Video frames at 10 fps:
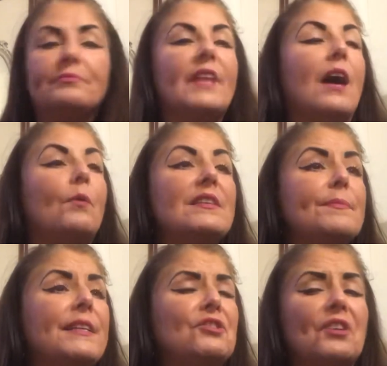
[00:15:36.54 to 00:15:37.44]
I always
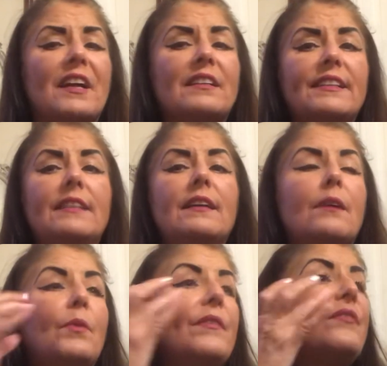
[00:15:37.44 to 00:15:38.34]
make sure I clean it up
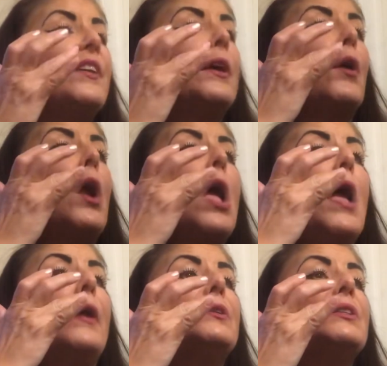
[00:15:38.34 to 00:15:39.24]
with my finger
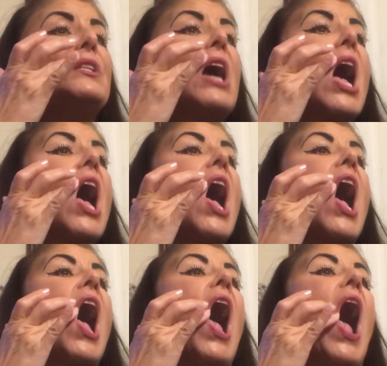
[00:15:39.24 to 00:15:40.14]
and just
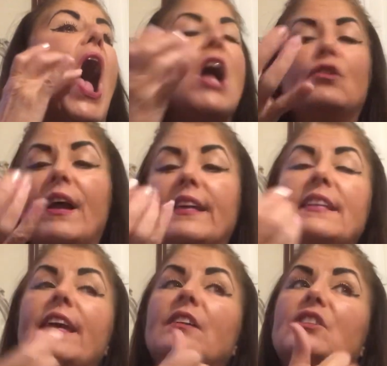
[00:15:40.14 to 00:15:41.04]
drag it
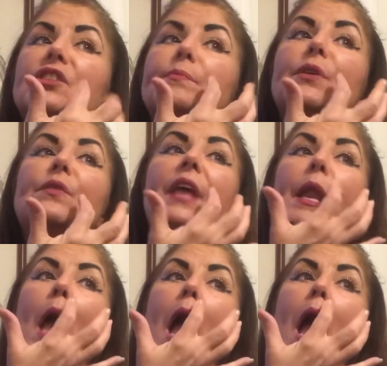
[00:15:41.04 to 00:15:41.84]
down and smooth it.